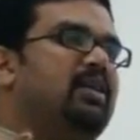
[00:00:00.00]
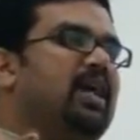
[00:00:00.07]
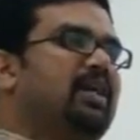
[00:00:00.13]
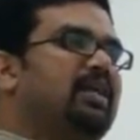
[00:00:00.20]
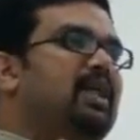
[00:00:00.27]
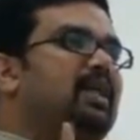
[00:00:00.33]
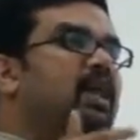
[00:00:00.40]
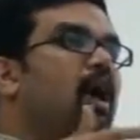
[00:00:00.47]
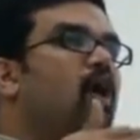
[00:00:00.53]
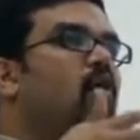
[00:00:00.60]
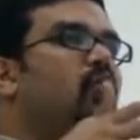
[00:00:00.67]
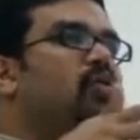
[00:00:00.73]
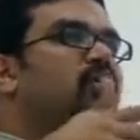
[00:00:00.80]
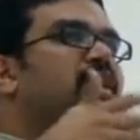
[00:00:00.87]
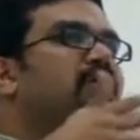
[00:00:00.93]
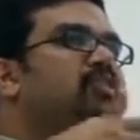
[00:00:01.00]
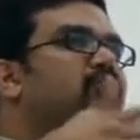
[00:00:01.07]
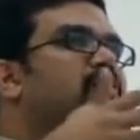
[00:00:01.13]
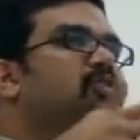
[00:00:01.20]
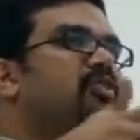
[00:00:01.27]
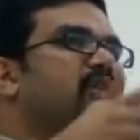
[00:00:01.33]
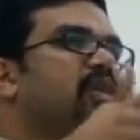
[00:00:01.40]
that that house is
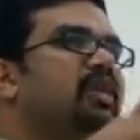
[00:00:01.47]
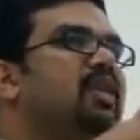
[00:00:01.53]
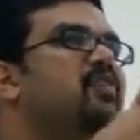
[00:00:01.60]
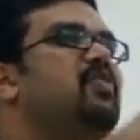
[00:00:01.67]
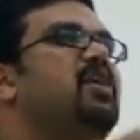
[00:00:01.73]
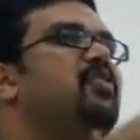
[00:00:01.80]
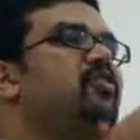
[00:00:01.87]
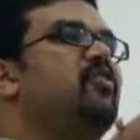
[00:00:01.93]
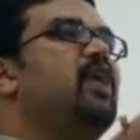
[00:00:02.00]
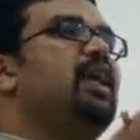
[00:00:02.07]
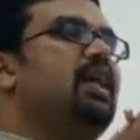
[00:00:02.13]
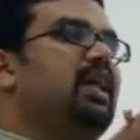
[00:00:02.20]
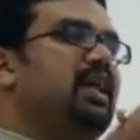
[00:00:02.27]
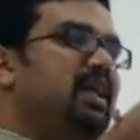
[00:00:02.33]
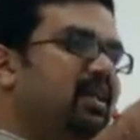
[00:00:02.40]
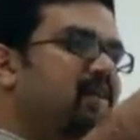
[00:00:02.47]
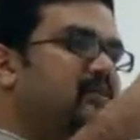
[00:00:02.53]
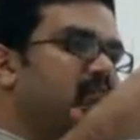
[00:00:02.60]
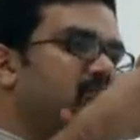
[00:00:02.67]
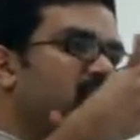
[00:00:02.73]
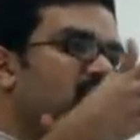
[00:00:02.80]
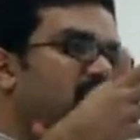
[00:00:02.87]
living friendly?
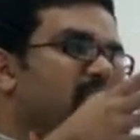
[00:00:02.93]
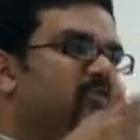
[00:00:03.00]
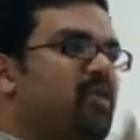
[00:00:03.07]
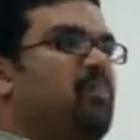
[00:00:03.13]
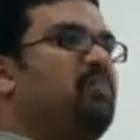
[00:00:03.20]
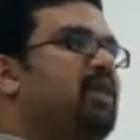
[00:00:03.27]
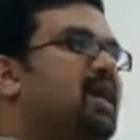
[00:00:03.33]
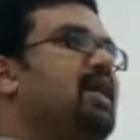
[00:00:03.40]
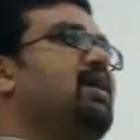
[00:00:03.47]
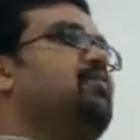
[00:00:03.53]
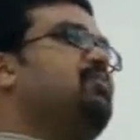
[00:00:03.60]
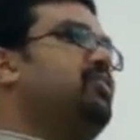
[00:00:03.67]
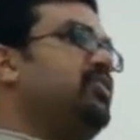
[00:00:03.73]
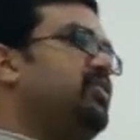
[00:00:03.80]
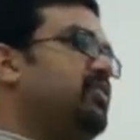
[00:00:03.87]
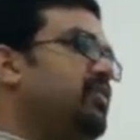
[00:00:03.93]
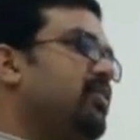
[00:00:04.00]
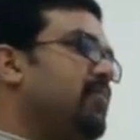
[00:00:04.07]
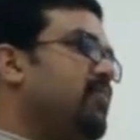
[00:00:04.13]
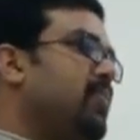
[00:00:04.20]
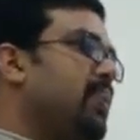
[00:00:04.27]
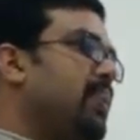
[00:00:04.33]
Sometimes,
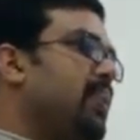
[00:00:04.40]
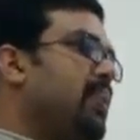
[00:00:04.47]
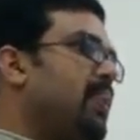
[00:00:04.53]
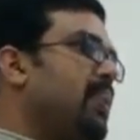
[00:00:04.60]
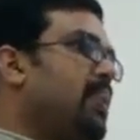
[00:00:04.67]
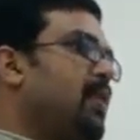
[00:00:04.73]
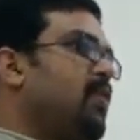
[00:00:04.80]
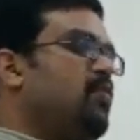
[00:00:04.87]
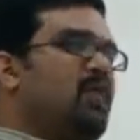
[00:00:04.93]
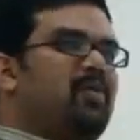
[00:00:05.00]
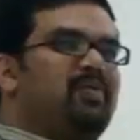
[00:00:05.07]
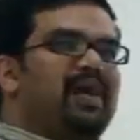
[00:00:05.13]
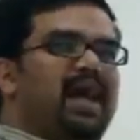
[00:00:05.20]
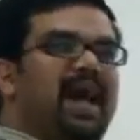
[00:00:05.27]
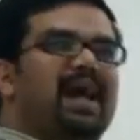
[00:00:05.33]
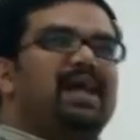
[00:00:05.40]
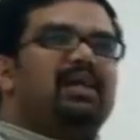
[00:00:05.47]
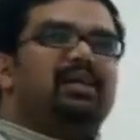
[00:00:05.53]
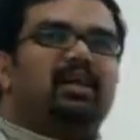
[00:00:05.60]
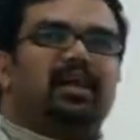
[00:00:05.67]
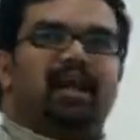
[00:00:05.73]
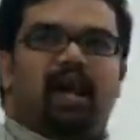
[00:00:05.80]
when we
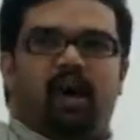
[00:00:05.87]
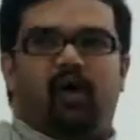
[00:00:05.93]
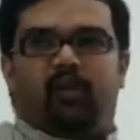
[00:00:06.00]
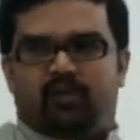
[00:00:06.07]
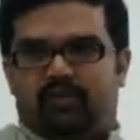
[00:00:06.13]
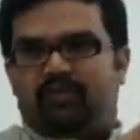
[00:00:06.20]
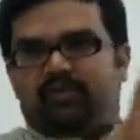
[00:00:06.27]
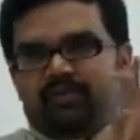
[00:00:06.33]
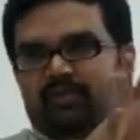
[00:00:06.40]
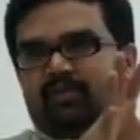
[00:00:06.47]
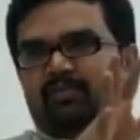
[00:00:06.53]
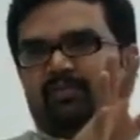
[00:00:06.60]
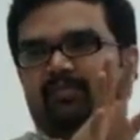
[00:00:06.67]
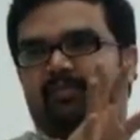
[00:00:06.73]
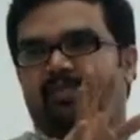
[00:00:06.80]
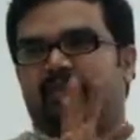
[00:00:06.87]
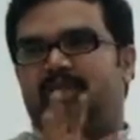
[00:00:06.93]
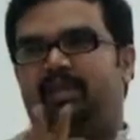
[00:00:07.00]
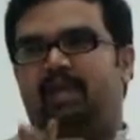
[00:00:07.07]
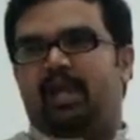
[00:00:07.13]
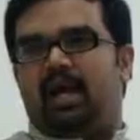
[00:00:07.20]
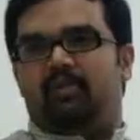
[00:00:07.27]
enter a house,
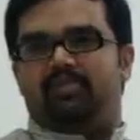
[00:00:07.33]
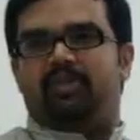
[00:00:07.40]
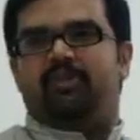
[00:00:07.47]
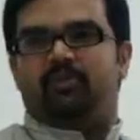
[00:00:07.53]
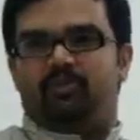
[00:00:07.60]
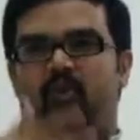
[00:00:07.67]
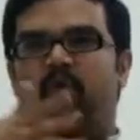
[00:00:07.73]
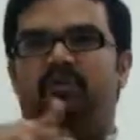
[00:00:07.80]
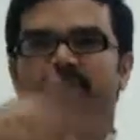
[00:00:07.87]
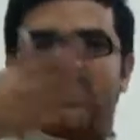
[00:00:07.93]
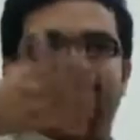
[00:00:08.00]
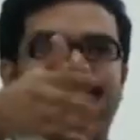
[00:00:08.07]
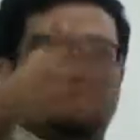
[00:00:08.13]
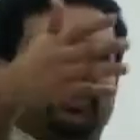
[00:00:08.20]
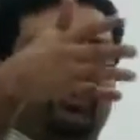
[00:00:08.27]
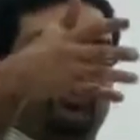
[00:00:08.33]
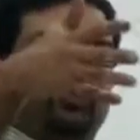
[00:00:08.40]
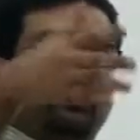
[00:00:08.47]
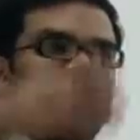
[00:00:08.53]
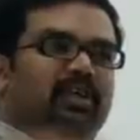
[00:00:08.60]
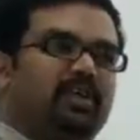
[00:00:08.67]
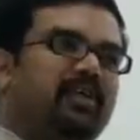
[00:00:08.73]
I am just posing this as a
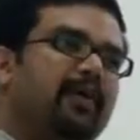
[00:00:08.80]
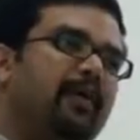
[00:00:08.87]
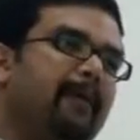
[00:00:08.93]
question.